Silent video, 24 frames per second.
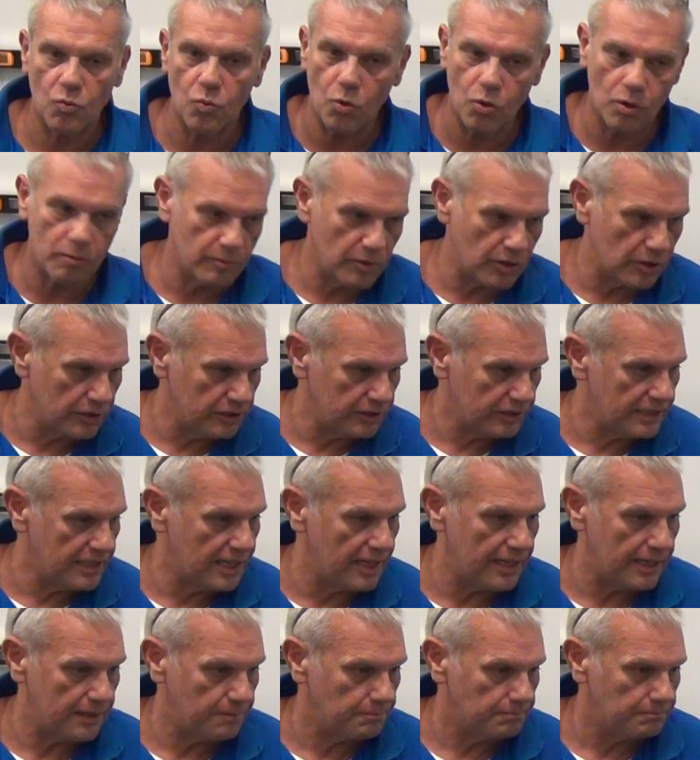warm during the
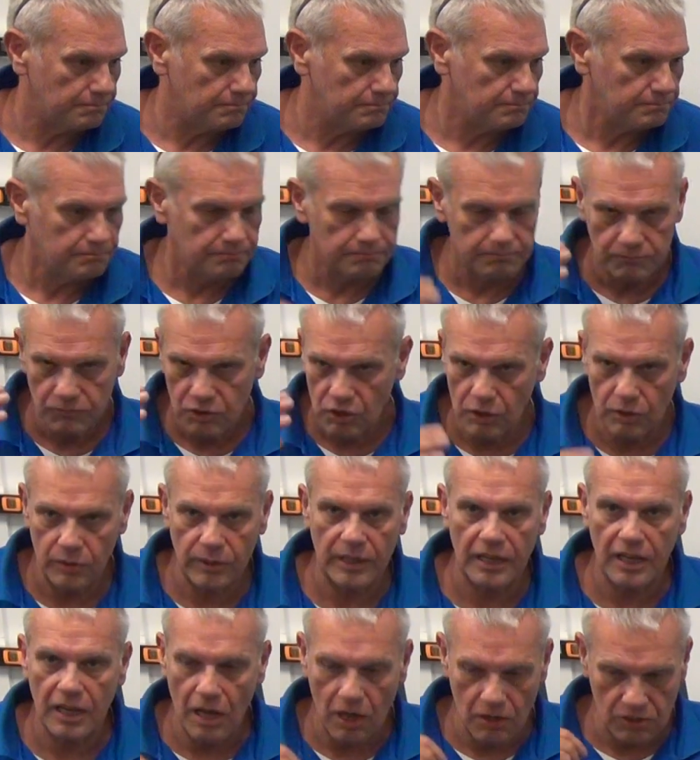day. So it
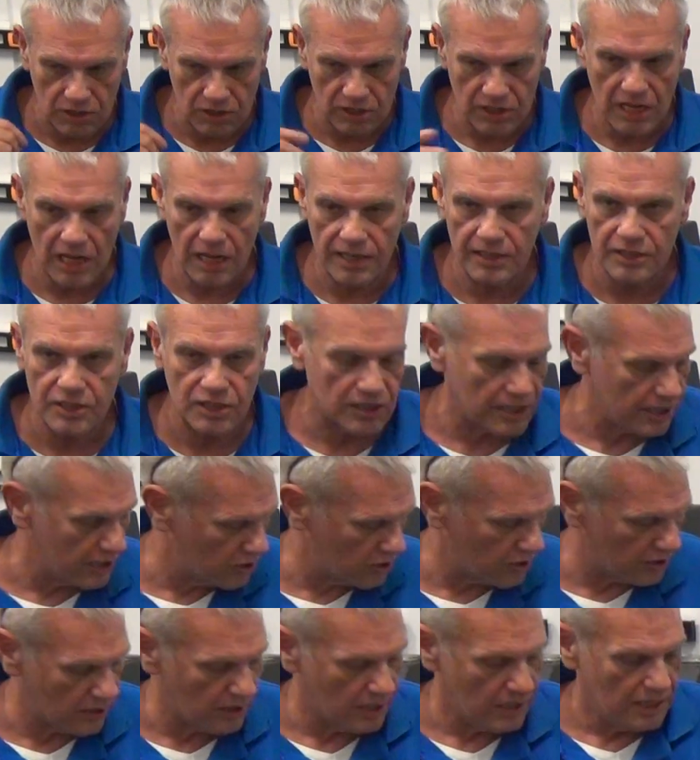causes
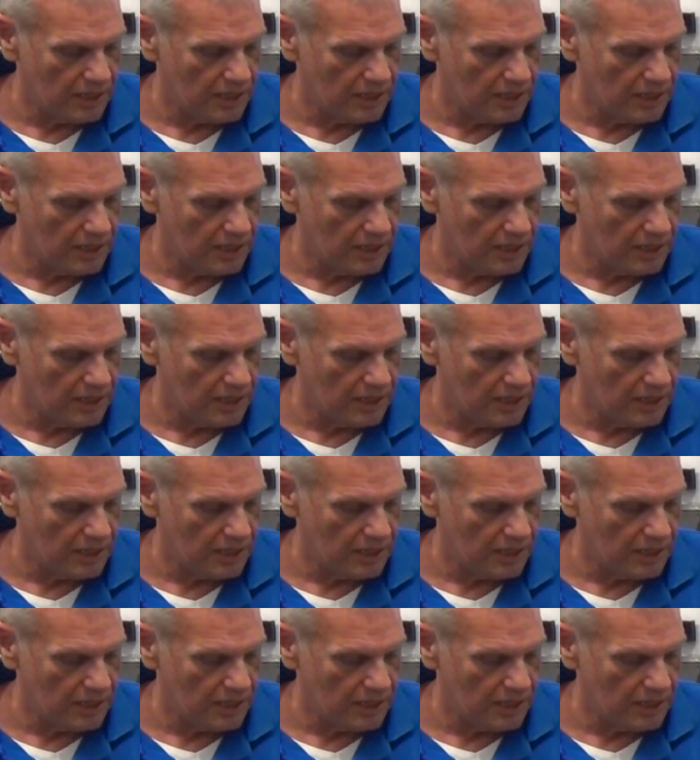condensation.